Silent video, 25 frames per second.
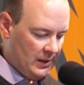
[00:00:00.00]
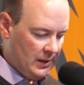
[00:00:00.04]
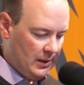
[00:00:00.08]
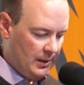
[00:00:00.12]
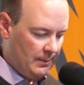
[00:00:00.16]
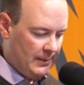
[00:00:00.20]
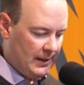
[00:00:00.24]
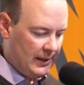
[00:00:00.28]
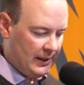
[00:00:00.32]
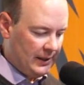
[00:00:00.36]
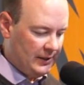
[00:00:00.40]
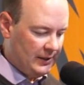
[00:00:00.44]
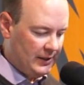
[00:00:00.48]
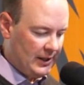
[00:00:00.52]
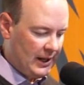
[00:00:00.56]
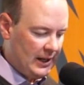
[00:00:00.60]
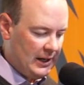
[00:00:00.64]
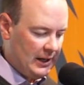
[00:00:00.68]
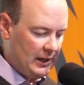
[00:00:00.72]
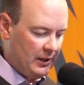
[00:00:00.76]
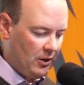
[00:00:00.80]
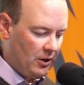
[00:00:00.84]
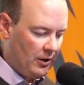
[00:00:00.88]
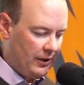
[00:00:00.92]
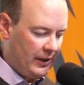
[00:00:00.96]
um,
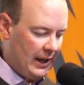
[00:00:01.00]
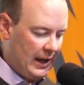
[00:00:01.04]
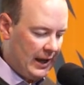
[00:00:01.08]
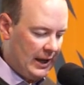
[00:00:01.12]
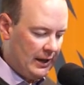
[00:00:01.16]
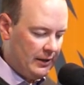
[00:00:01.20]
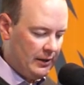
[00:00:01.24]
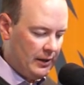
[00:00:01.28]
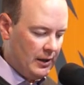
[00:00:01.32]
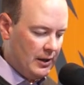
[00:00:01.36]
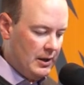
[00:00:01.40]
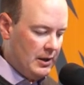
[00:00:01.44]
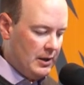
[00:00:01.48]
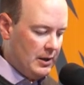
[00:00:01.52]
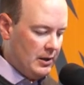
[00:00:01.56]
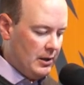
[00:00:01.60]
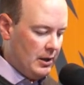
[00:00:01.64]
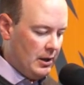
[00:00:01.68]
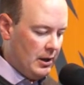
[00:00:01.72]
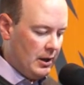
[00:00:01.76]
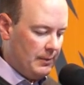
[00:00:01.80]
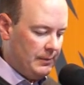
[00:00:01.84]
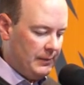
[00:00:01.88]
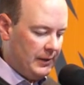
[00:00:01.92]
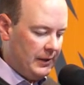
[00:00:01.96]
exciting on that.
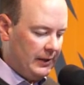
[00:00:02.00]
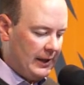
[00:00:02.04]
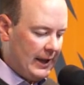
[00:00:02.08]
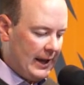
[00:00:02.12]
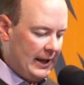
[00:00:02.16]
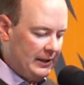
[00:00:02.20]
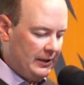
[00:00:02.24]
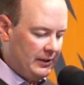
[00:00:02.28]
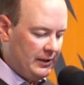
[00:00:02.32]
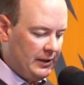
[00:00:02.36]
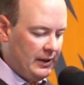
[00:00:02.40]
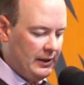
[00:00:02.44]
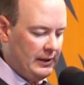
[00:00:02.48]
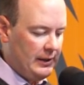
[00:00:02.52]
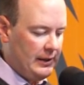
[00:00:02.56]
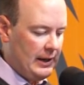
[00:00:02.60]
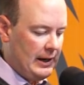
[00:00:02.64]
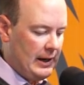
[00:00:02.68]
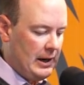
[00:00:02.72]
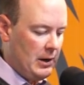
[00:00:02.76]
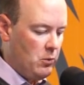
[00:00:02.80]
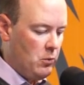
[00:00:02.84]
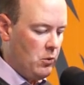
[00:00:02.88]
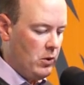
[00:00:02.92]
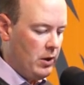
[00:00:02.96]
Um, the last thing
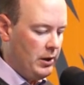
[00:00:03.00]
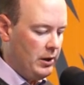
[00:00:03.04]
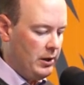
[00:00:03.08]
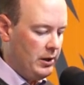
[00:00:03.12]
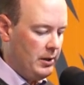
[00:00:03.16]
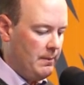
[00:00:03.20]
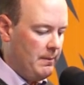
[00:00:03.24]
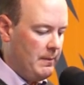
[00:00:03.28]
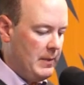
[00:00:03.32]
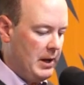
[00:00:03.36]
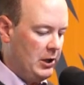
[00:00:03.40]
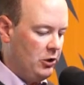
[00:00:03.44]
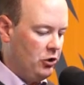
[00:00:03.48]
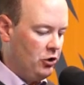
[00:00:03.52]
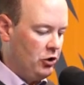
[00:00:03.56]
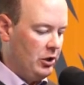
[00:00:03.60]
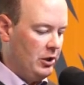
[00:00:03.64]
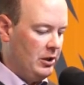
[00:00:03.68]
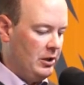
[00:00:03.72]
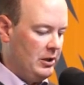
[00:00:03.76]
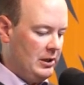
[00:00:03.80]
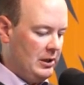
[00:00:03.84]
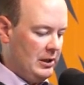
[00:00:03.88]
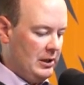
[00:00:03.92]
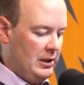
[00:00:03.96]
that I wanted to
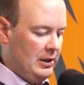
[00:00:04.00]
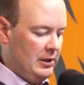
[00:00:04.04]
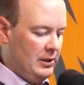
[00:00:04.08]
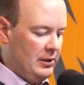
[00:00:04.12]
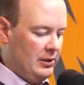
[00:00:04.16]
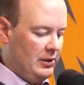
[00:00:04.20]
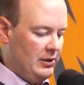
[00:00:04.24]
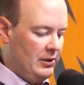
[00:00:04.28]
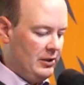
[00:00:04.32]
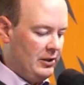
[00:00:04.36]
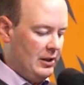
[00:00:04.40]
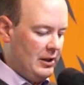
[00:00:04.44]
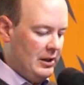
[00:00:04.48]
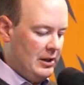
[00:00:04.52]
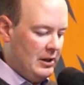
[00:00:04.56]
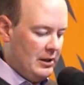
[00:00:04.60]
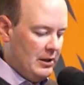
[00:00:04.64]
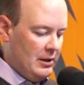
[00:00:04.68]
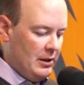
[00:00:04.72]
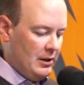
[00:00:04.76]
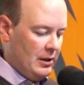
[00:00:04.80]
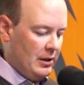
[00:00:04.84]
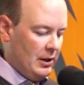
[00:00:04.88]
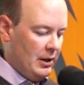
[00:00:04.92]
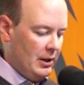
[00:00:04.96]
mention is
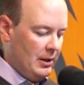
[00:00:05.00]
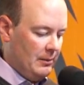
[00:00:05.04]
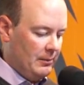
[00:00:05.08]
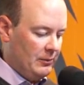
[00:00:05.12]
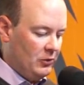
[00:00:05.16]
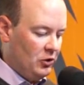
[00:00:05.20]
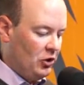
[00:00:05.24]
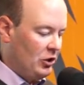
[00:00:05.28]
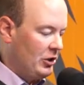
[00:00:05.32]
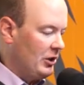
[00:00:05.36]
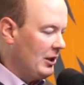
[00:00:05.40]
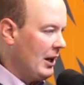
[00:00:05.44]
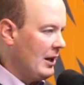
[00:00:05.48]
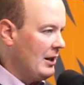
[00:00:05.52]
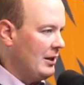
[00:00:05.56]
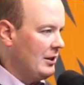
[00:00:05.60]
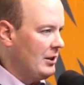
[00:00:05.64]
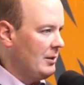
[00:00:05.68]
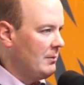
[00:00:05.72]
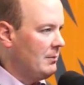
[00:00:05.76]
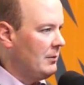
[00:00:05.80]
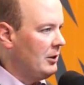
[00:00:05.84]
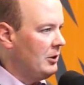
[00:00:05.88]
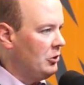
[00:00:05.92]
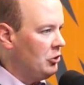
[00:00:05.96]
um, just kind of
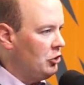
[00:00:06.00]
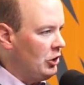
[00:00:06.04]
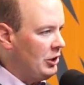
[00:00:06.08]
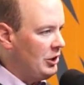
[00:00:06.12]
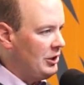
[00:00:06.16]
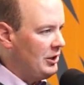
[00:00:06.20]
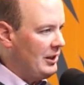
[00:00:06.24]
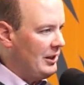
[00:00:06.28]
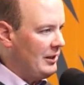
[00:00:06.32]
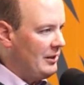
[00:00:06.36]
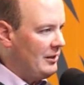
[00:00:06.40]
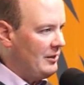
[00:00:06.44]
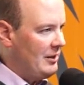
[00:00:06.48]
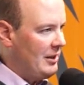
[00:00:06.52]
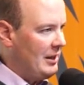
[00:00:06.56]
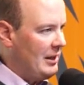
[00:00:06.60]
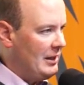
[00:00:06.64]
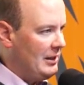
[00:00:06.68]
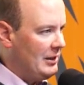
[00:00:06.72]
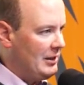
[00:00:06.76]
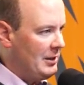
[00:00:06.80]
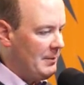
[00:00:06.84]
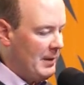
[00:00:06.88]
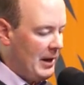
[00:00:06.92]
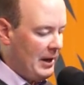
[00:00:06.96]
some logistics
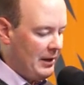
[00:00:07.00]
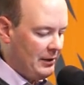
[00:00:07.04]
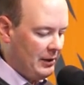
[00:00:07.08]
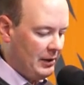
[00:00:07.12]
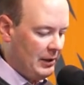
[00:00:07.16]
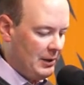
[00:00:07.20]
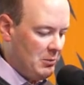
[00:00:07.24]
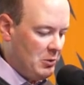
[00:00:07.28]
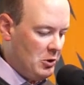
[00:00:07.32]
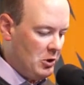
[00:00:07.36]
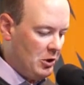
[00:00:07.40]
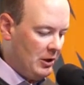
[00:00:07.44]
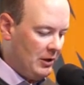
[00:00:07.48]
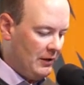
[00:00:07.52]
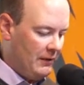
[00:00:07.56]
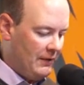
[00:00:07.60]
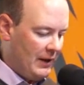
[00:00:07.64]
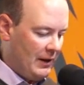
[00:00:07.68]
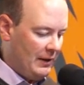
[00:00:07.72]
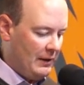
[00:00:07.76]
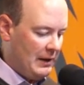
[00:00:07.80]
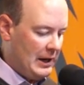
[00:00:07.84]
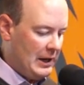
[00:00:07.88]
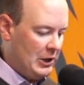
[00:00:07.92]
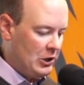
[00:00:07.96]
things about the Community
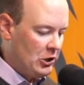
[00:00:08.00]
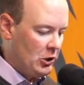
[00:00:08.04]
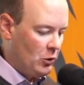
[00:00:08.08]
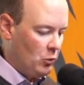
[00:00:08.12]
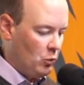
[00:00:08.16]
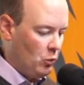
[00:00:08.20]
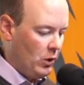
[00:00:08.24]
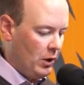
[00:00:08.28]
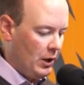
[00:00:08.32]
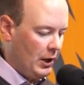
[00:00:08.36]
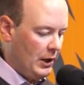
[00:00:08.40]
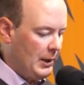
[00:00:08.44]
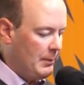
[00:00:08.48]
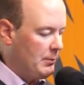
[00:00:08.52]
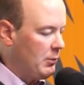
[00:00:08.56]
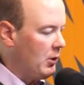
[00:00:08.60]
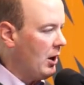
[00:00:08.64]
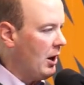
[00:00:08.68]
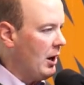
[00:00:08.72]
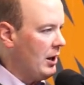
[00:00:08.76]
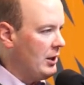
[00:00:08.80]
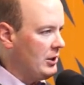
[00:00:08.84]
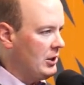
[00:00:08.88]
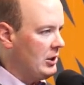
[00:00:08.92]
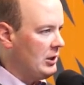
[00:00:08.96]
Foundation. We're in the
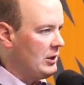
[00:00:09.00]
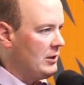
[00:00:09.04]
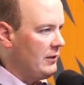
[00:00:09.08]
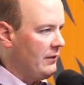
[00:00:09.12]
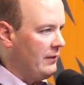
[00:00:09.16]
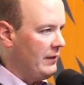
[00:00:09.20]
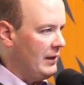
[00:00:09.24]
process